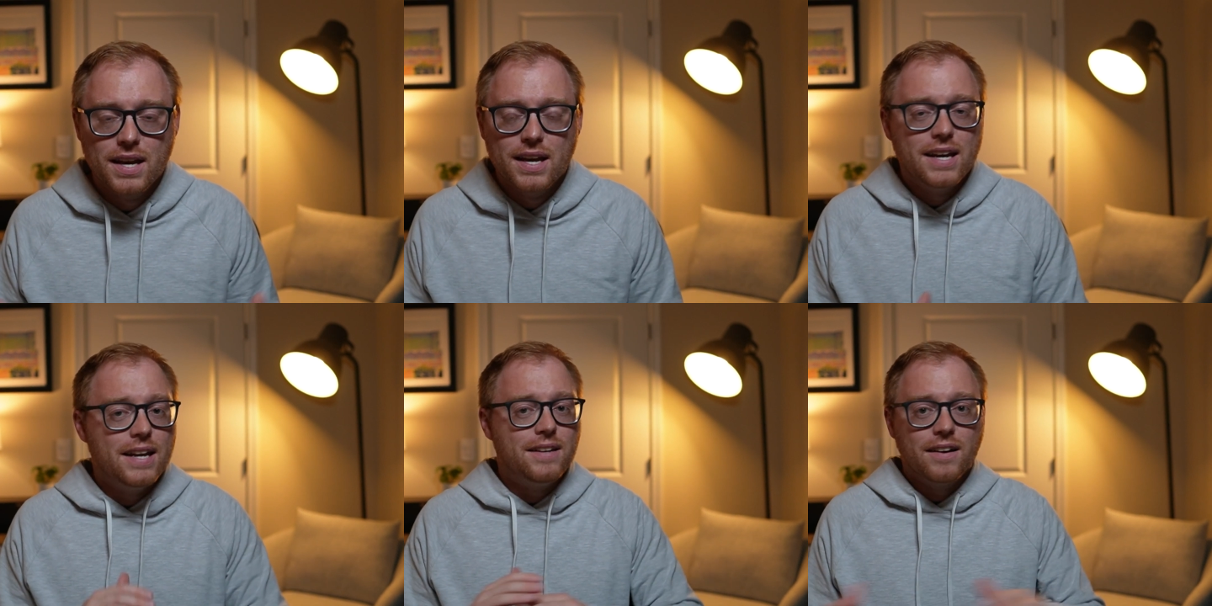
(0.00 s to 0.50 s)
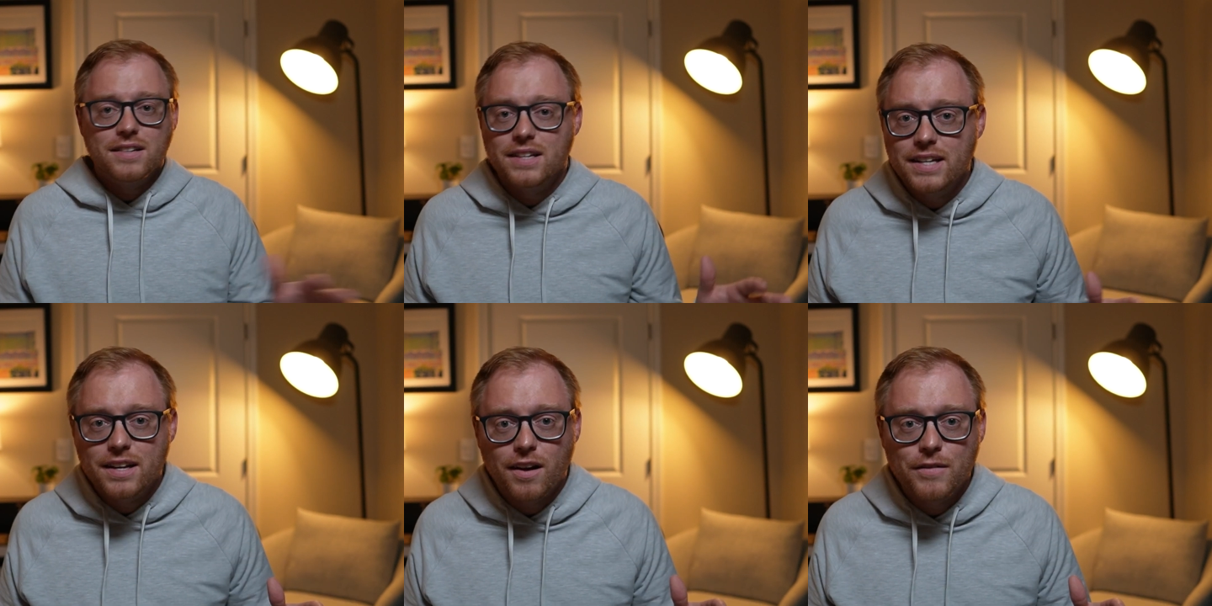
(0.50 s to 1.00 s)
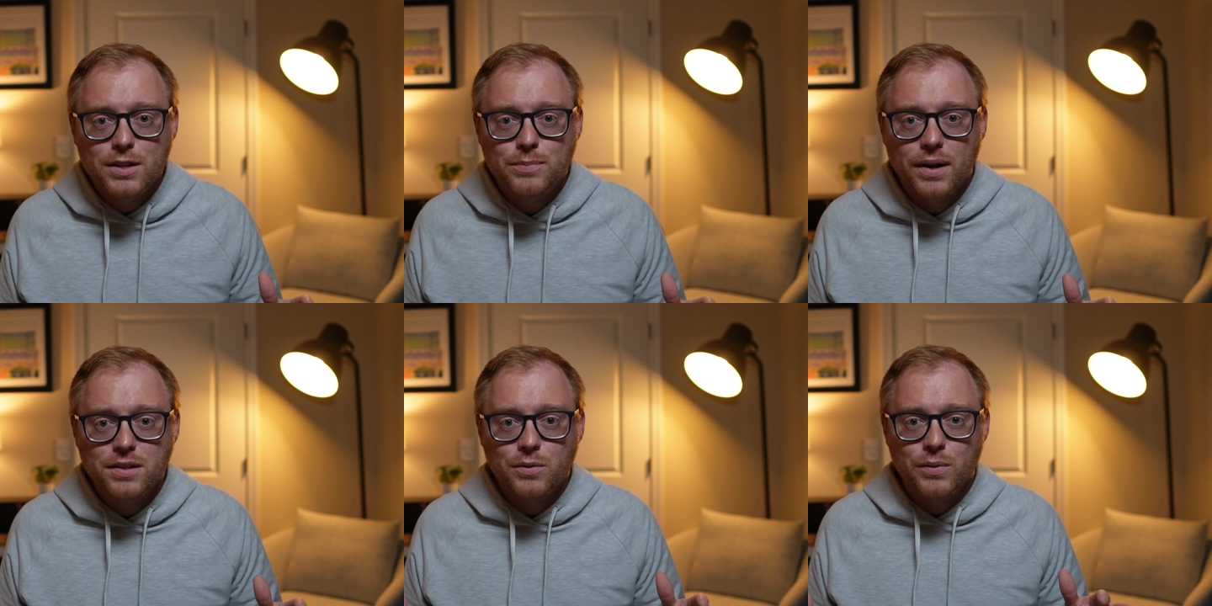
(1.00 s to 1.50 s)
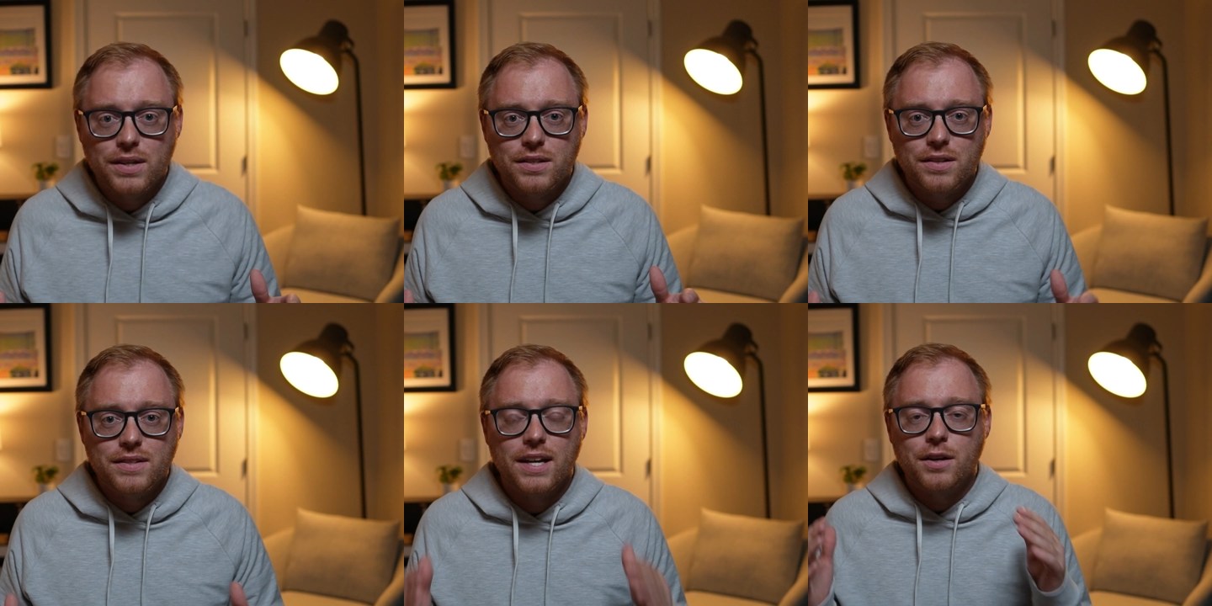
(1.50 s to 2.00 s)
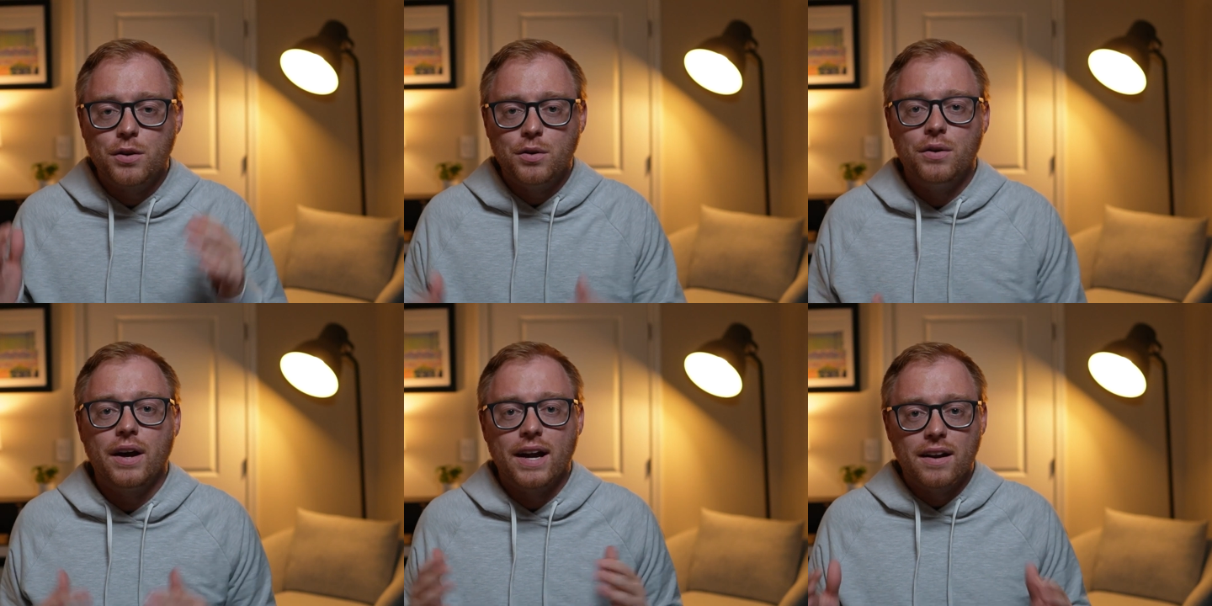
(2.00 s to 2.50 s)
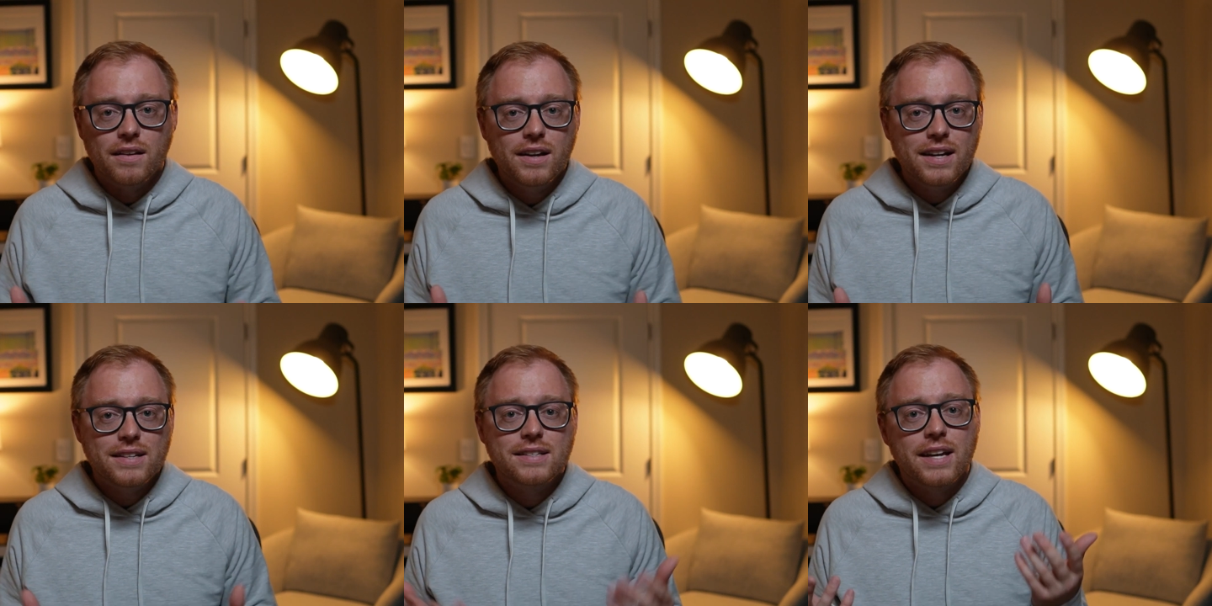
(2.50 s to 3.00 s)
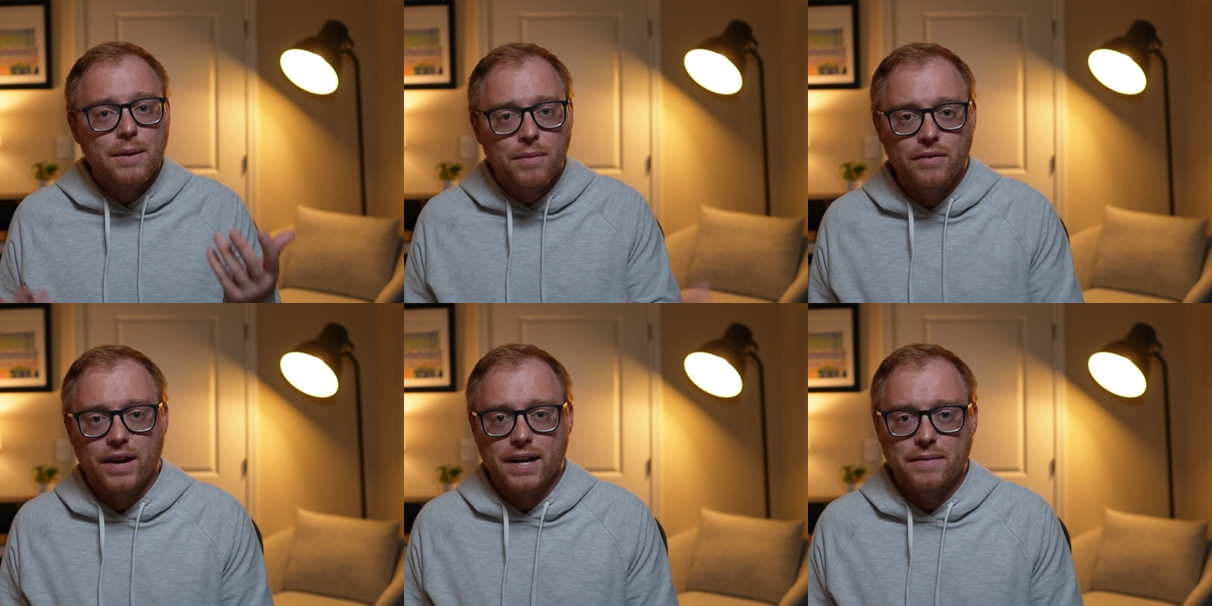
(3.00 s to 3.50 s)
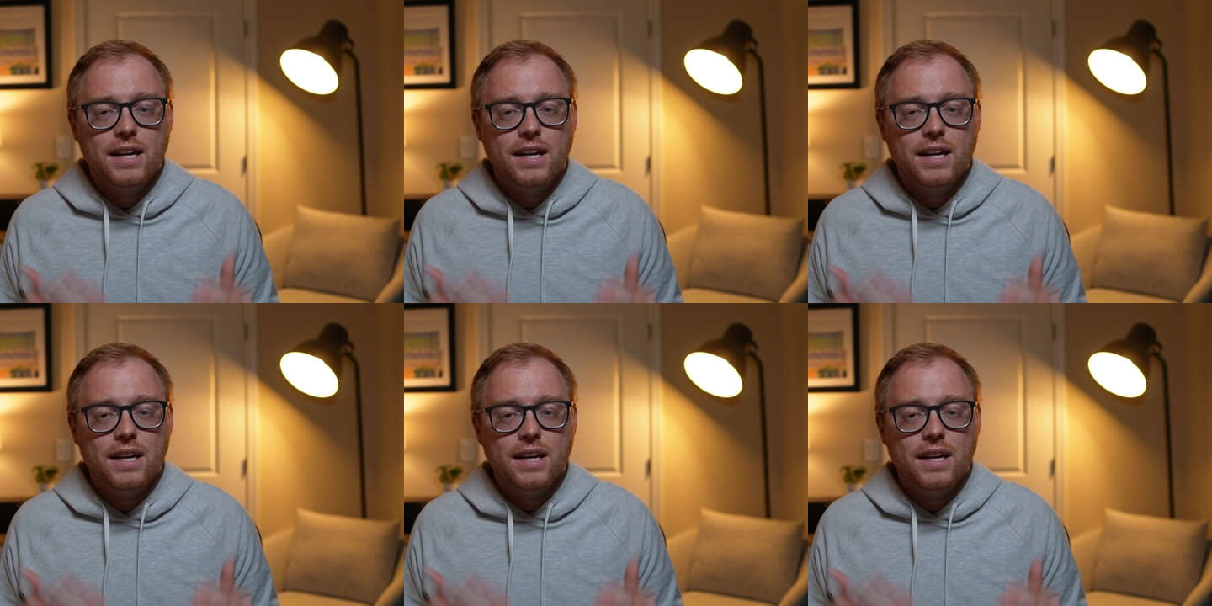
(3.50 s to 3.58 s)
He doesn't need all these bells and whistles that Google Analytics can provide.